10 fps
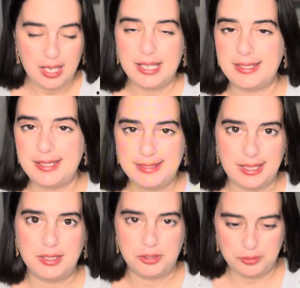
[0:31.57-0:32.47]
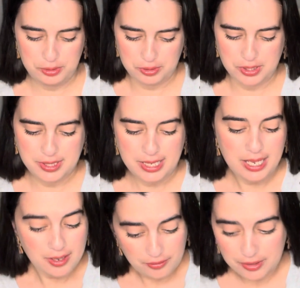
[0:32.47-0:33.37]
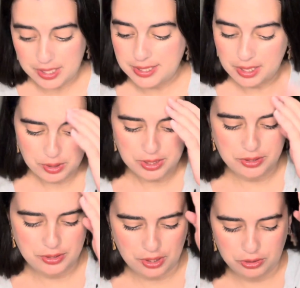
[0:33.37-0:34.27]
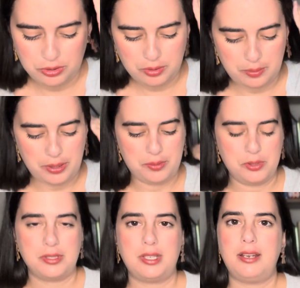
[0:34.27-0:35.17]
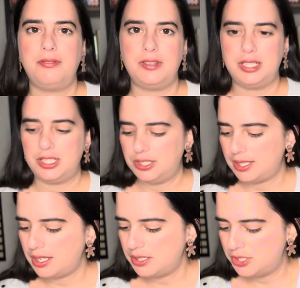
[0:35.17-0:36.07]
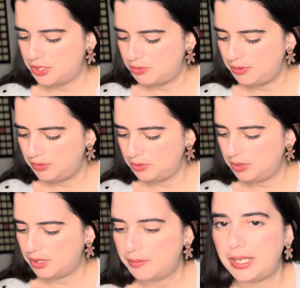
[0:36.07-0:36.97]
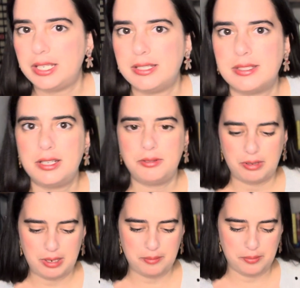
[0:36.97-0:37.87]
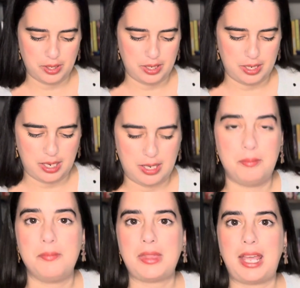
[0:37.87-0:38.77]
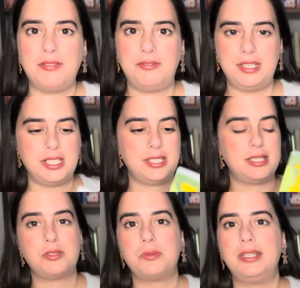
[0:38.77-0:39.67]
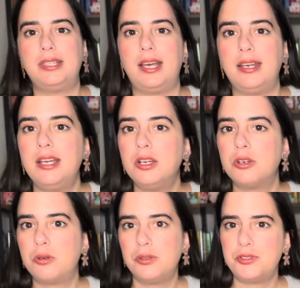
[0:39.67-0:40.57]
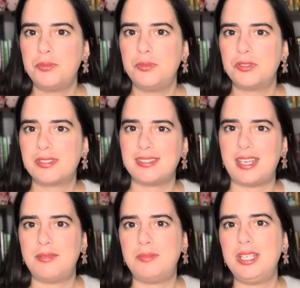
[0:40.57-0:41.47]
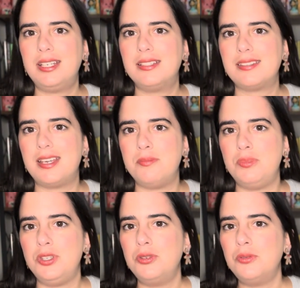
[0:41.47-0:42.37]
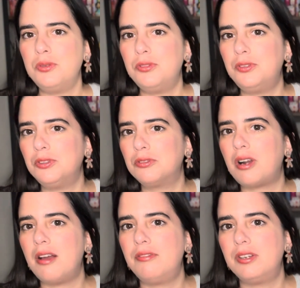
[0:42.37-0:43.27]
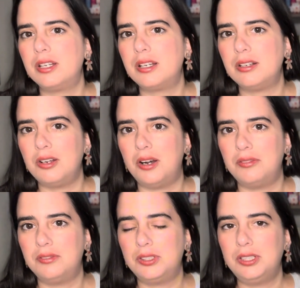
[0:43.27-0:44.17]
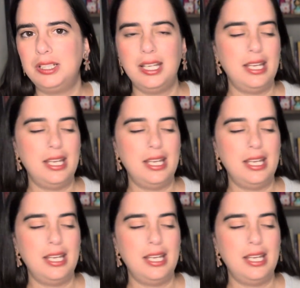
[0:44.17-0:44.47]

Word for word: as I said, could be worse. First, I wanted to talk to you about the books that I finished. I just reviewed it on my Instagram, but um, I finished this one that Quill Tree Books sent me. It's a beautiful graphic novel,